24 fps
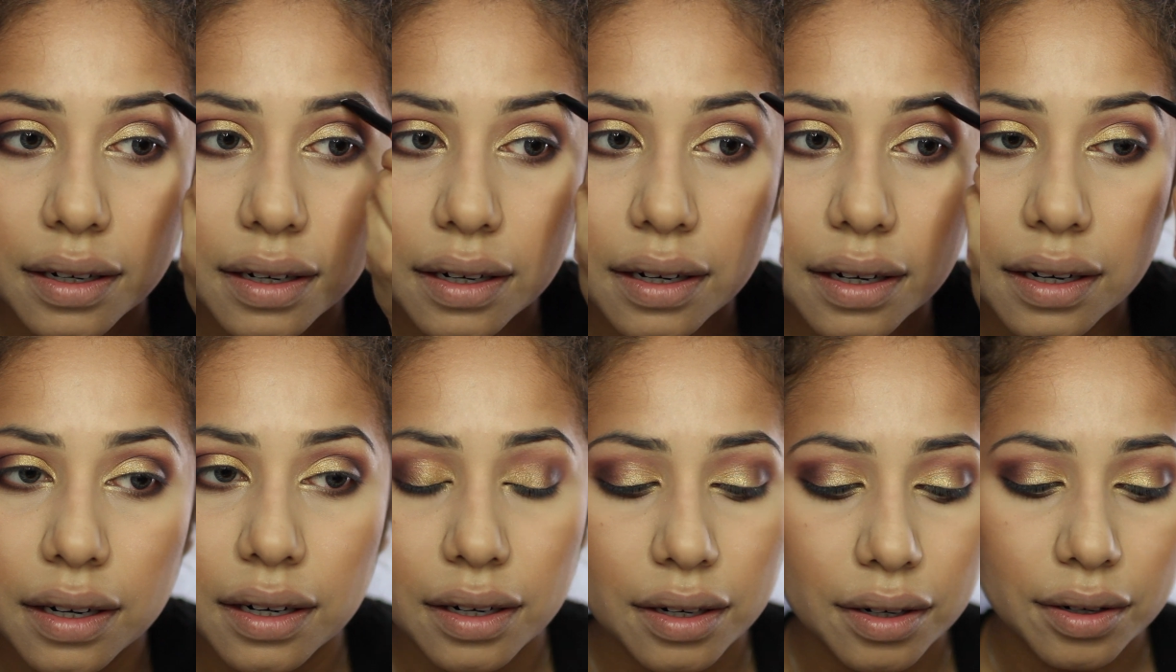
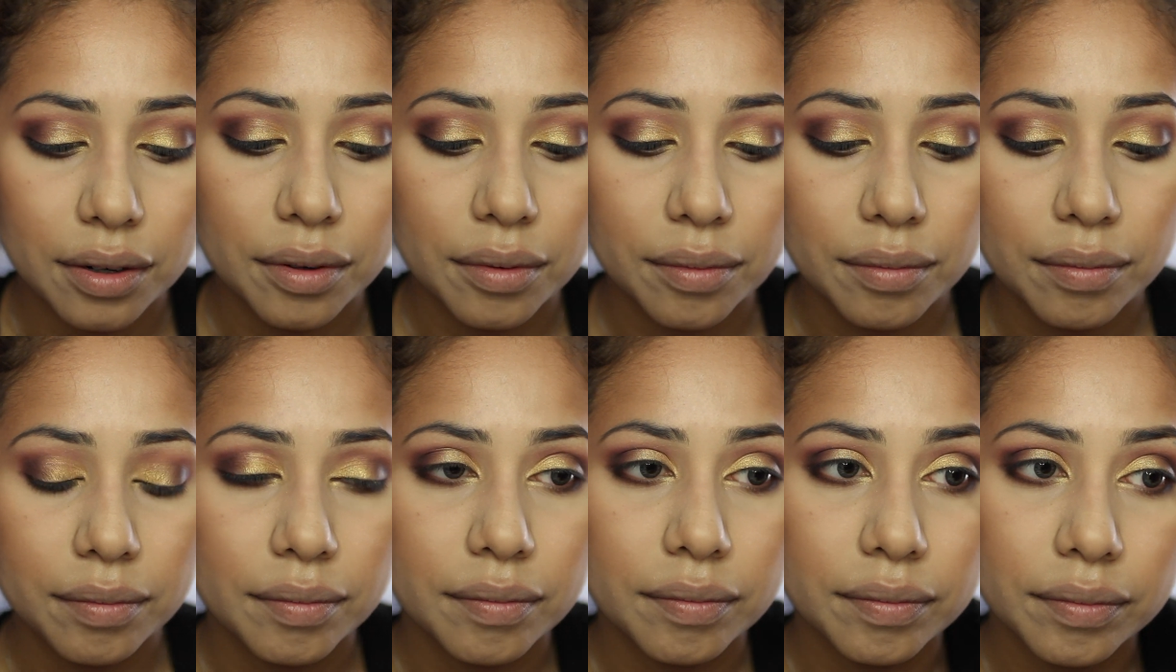as well.
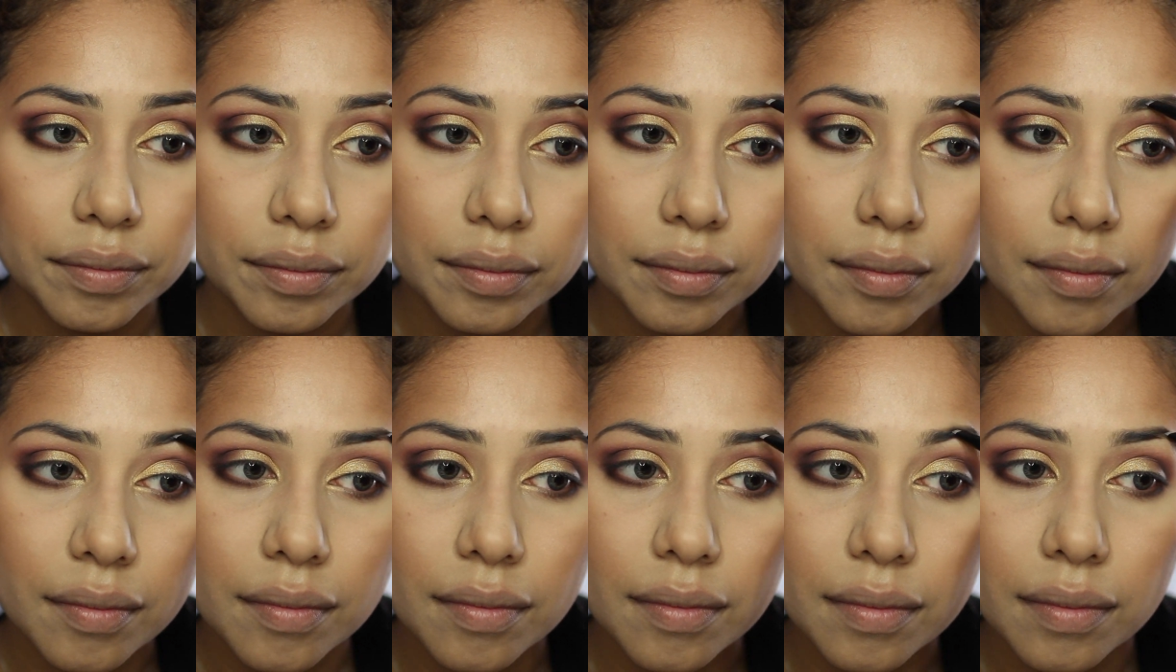
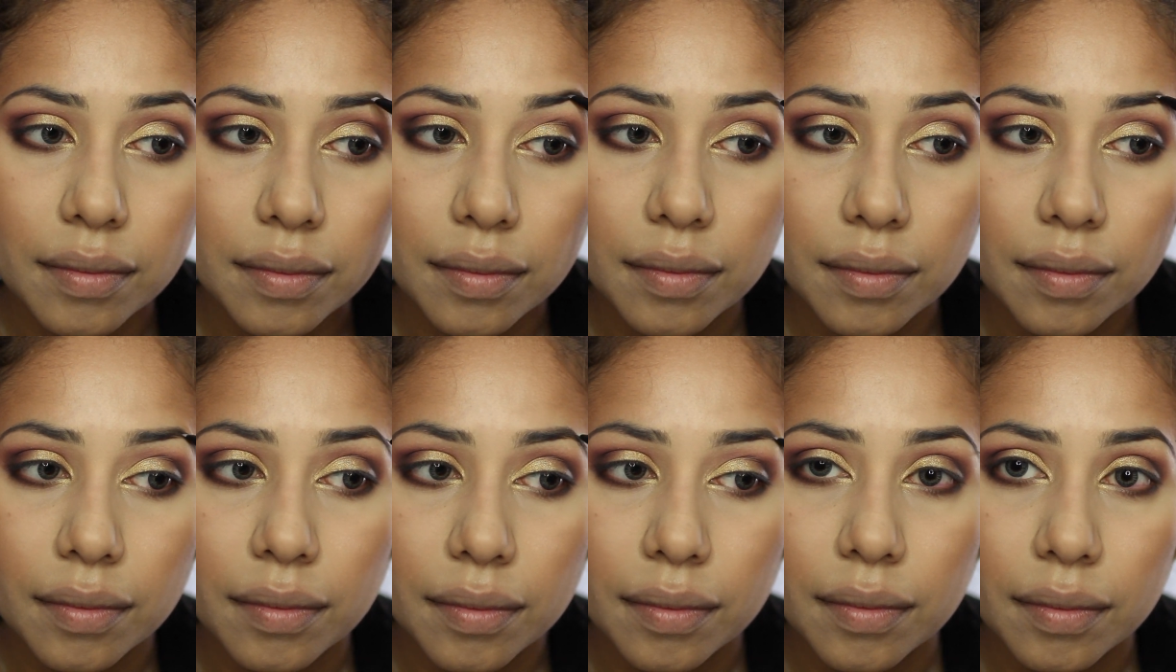
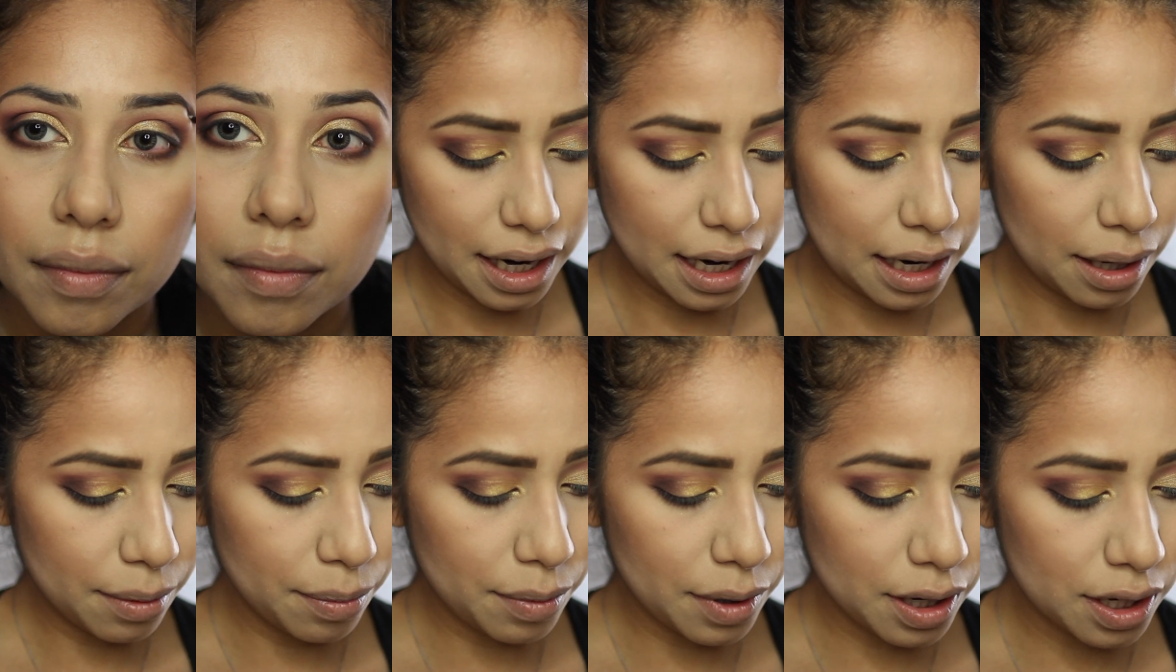
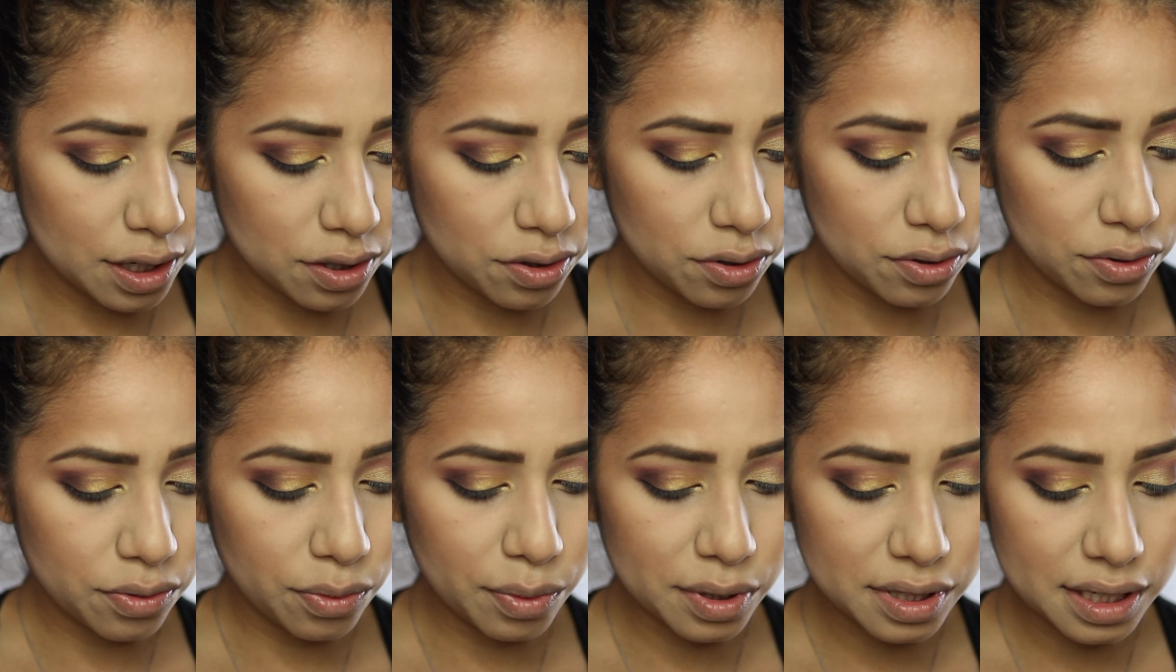
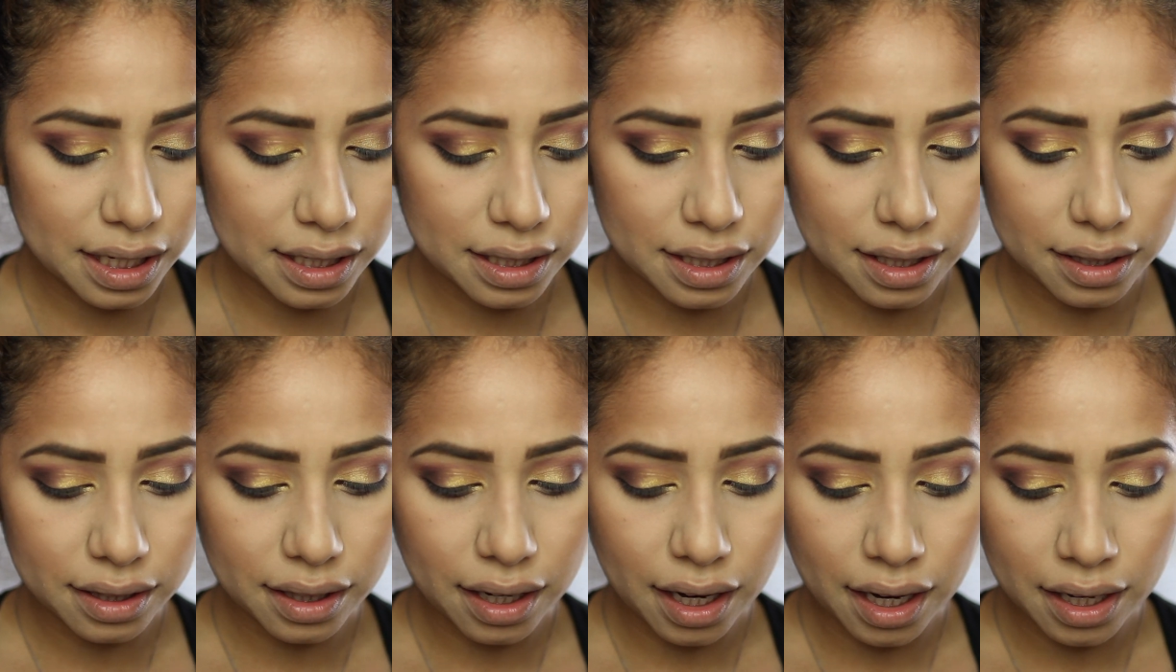Eyebrows, once I
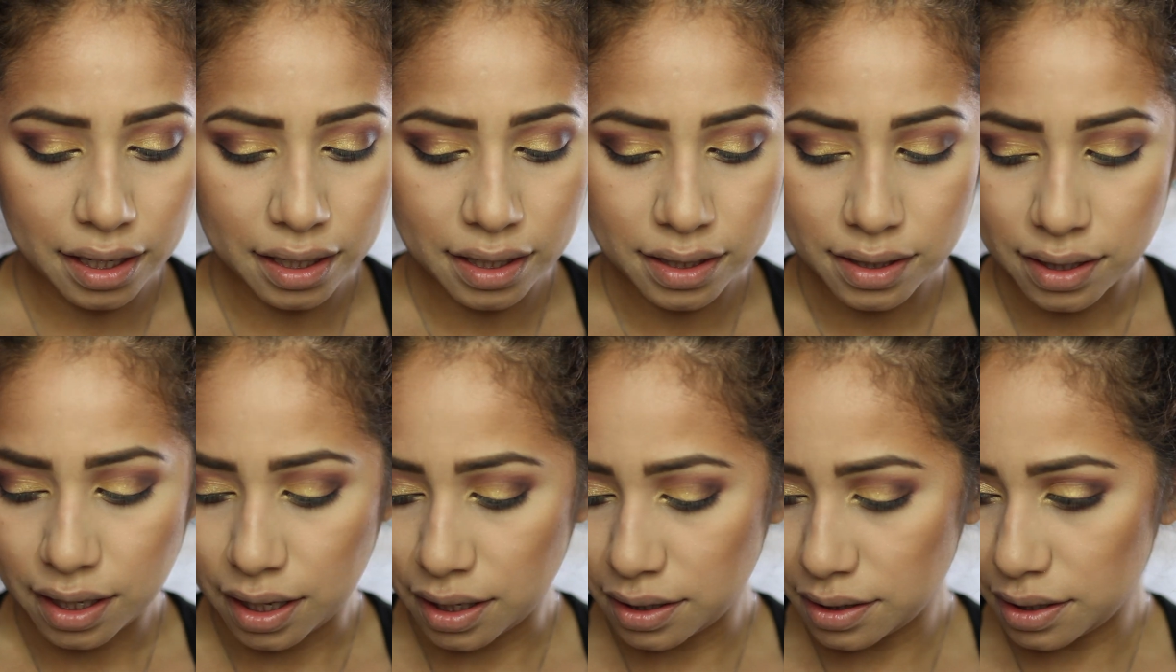did the
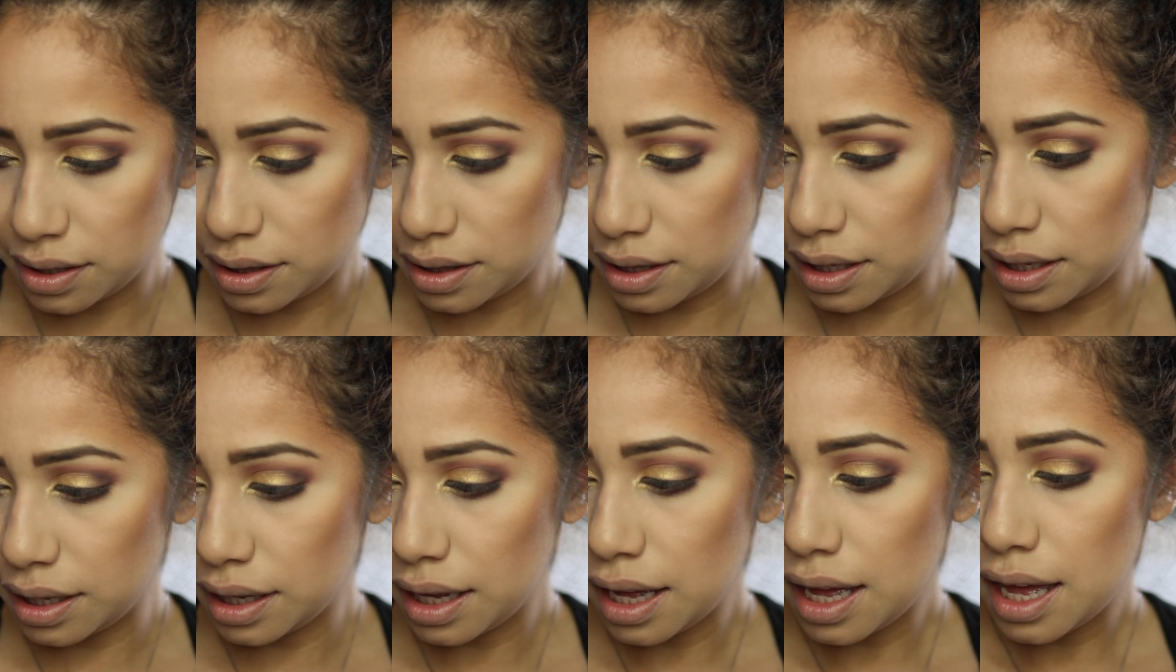Anastasia
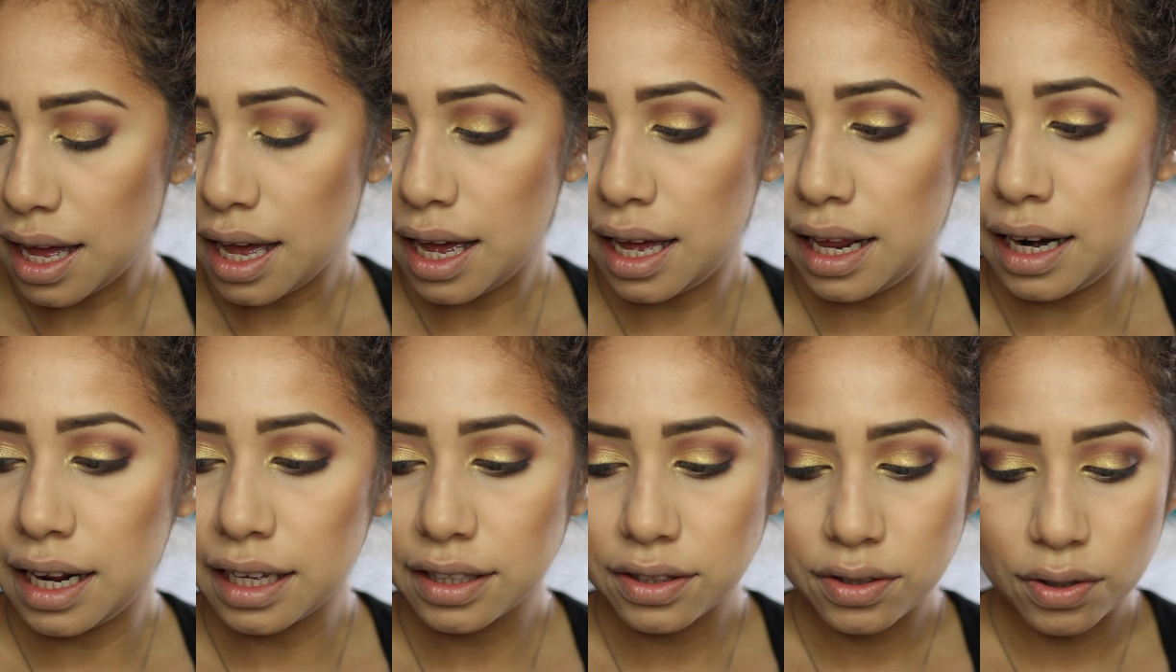thing,
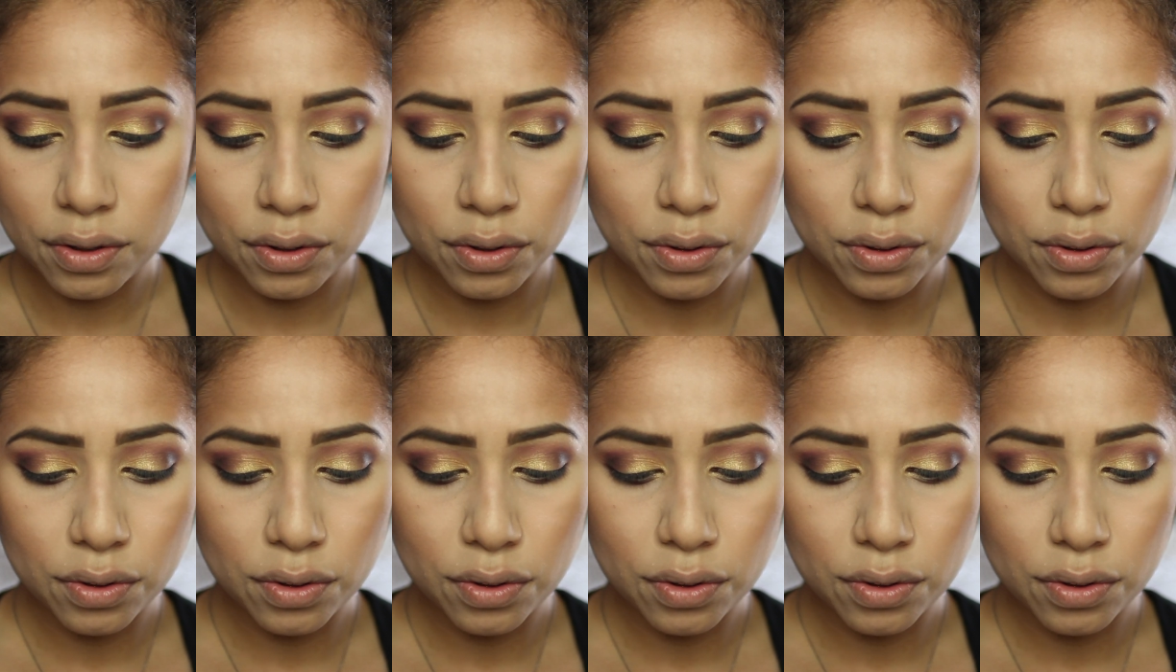I like to